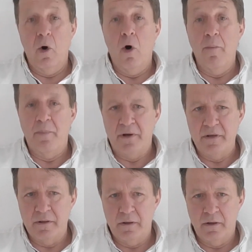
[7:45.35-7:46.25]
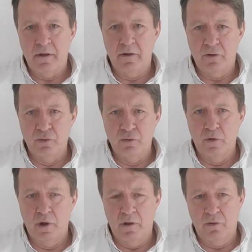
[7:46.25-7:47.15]
open
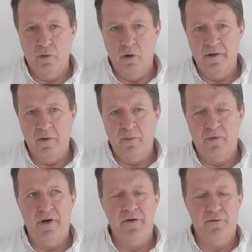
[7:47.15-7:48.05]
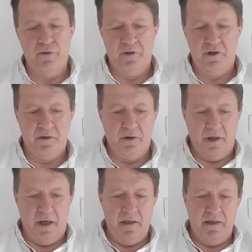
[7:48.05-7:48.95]
to all the operators, which is the
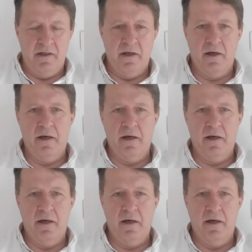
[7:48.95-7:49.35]
case in